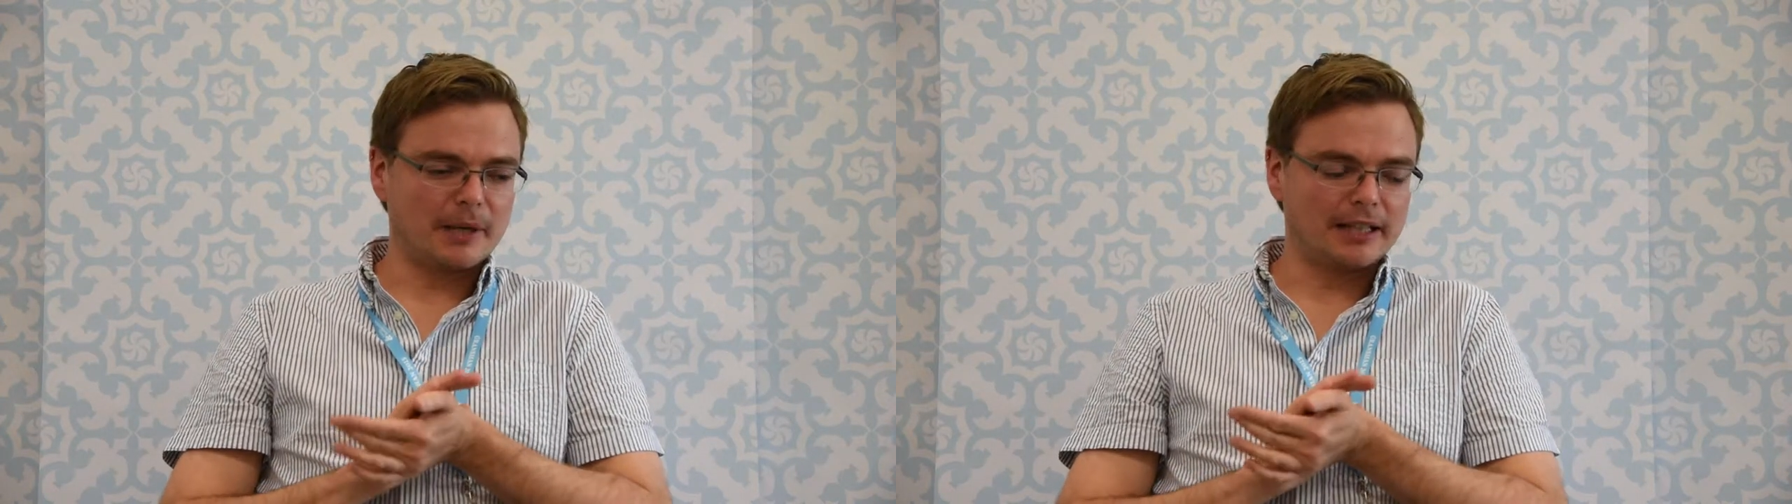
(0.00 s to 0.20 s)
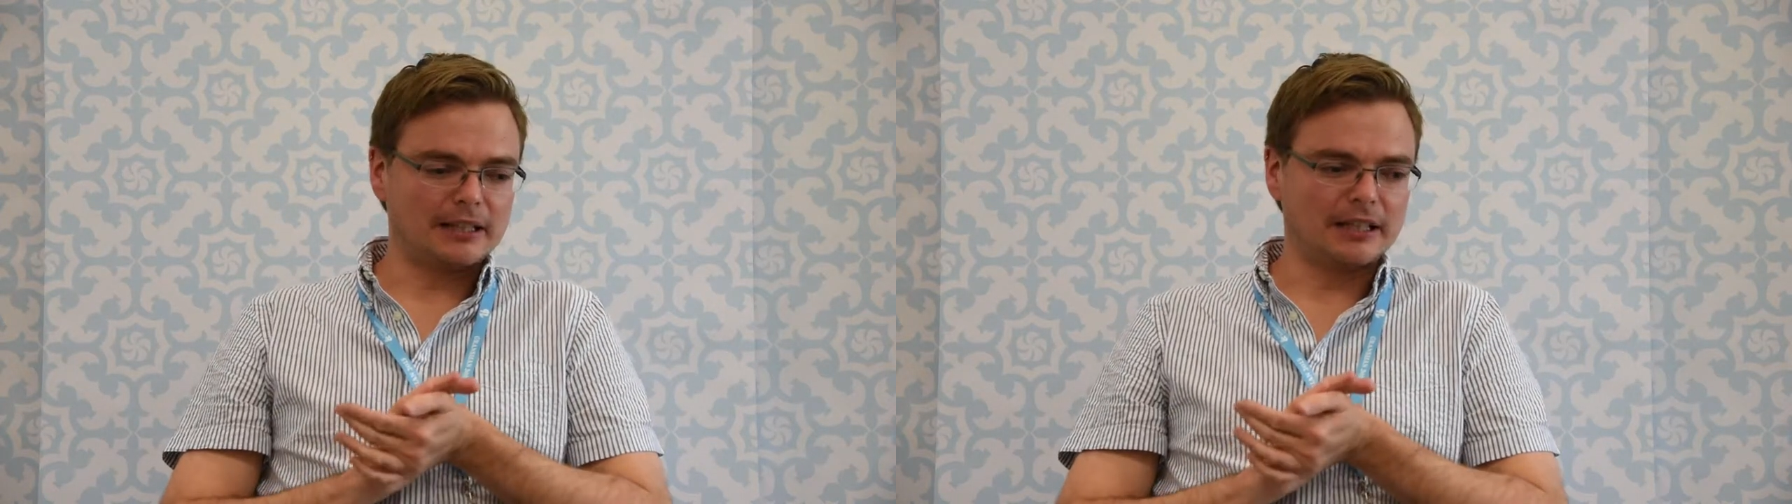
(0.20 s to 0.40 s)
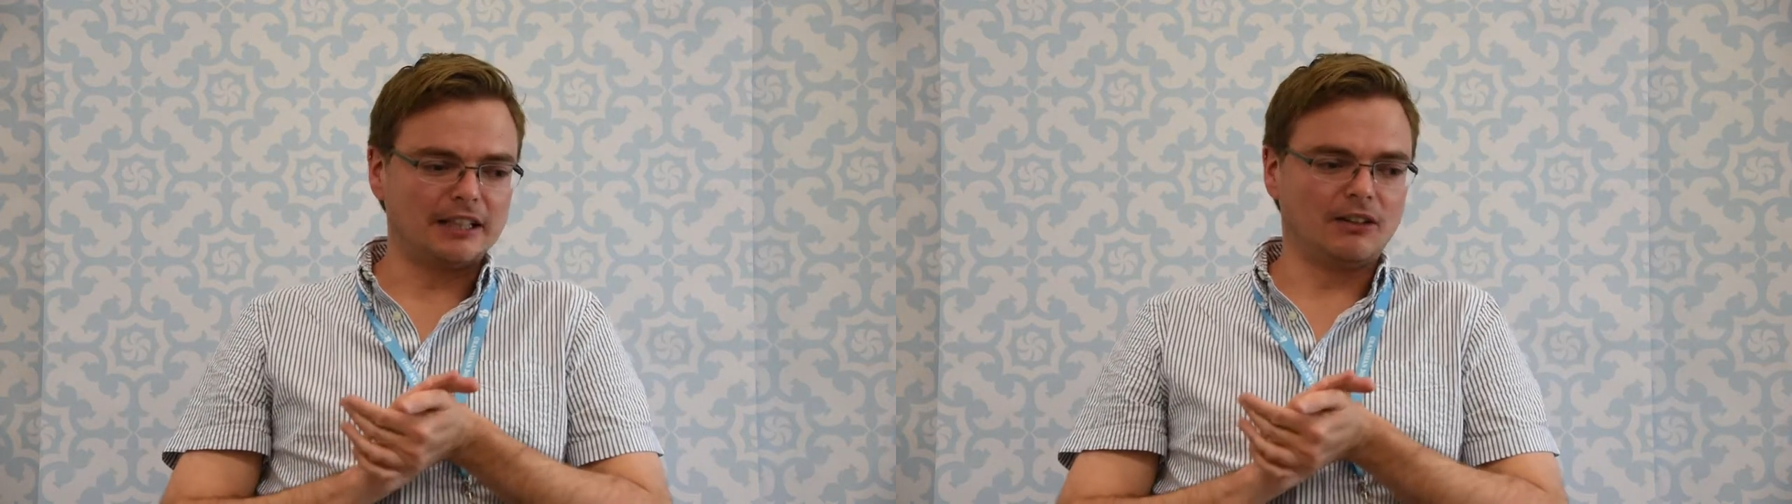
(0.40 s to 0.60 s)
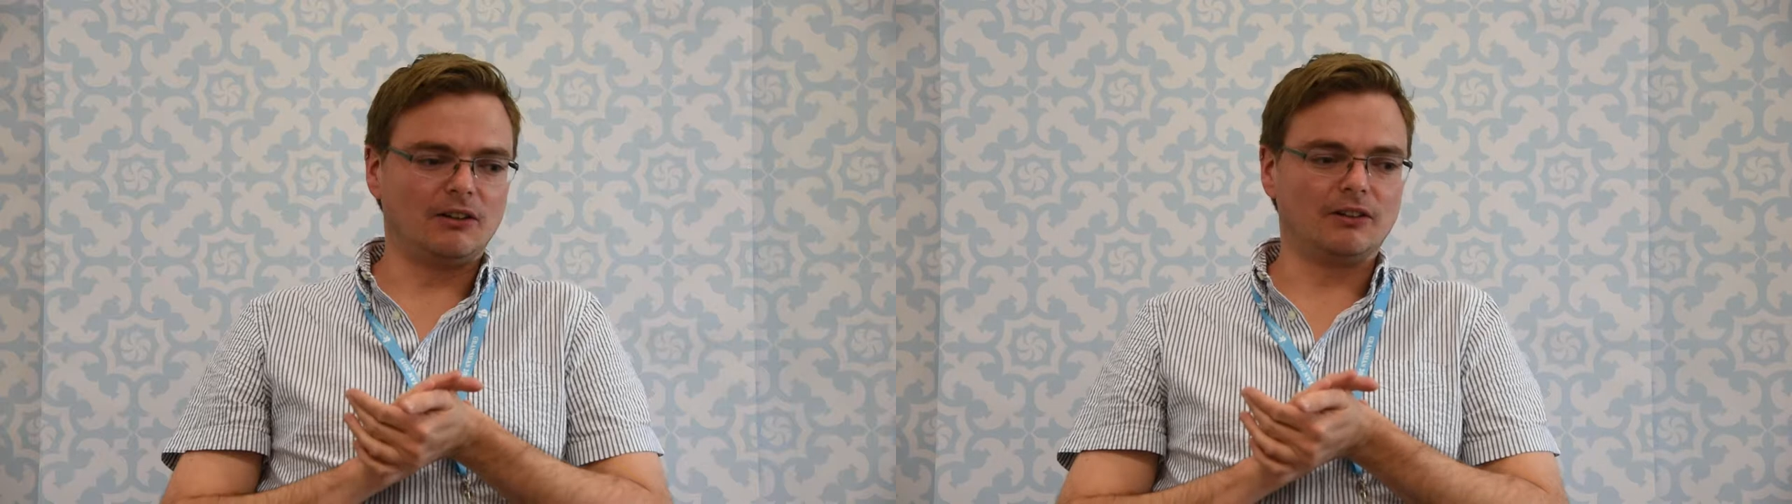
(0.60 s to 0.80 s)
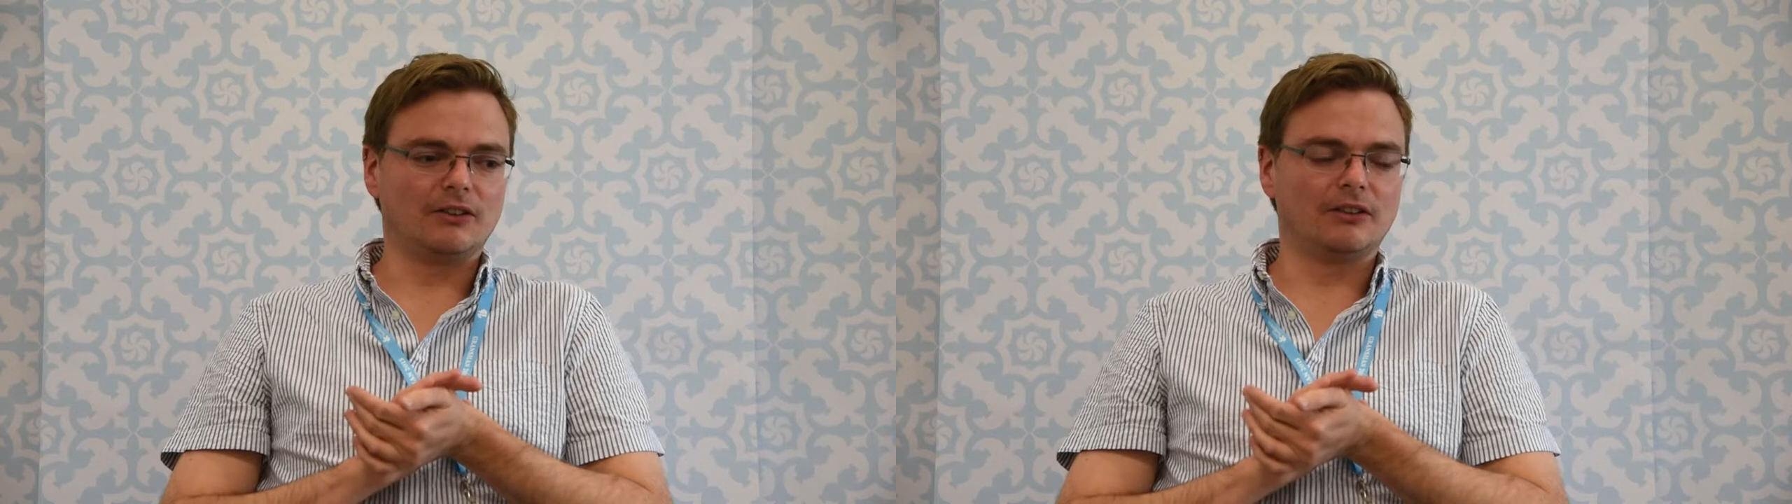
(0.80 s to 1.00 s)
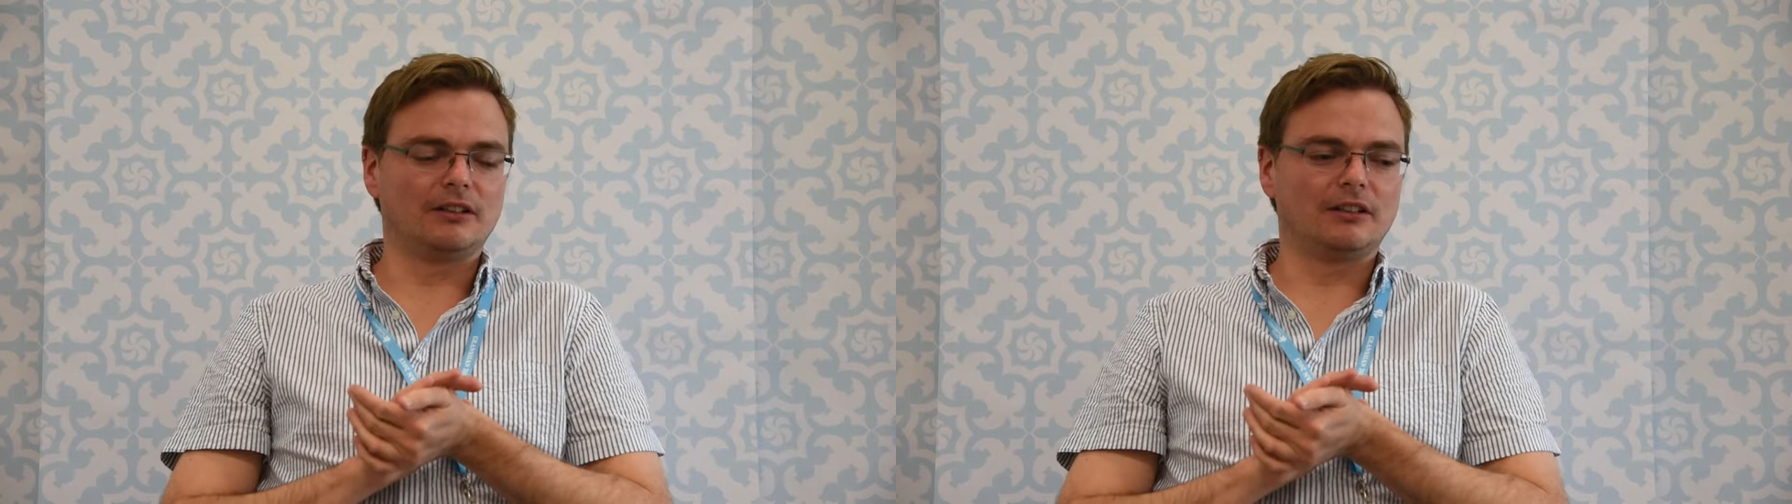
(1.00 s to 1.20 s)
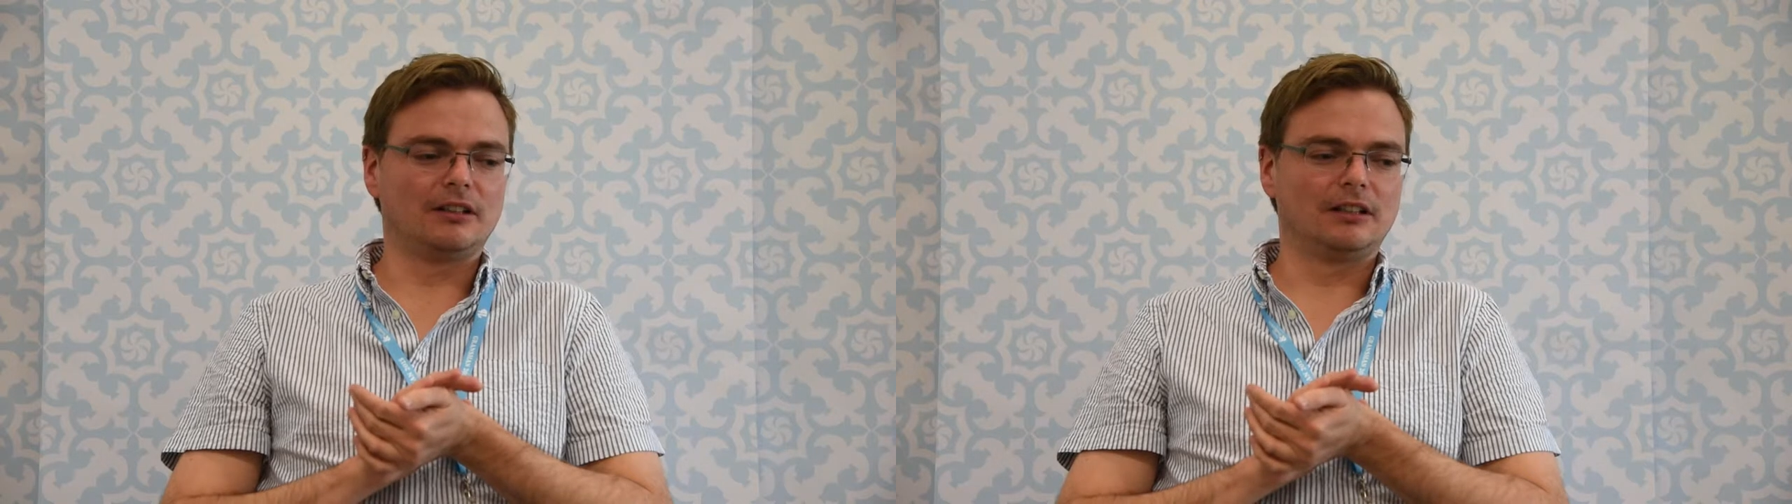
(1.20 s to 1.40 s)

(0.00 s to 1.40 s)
mainly on